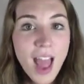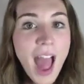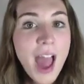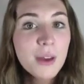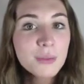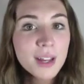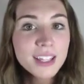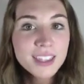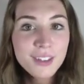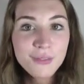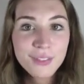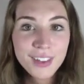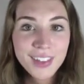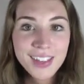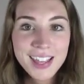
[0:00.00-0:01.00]
I rate the
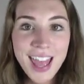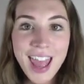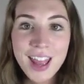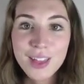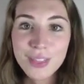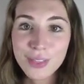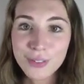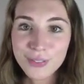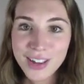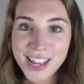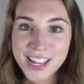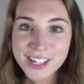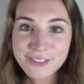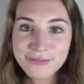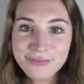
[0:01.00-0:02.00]
feeling a
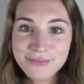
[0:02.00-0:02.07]
3.